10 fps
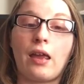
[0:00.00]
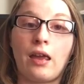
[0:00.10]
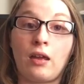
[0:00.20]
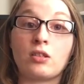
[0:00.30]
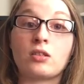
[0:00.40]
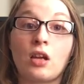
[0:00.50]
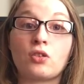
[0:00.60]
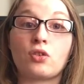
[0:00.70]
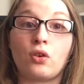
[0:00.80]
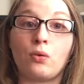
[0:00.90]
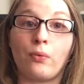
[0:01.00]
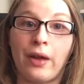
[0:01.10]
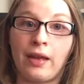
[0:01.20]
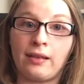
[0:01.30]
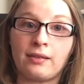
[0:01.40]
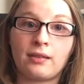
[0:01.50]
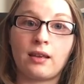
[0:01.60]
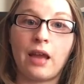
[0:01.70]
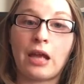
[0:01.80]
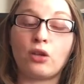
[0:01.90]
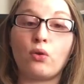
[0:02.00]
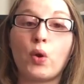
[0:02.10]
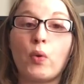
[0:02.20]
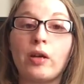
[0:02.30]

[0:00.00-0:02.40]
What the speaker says: in such good ways, and you do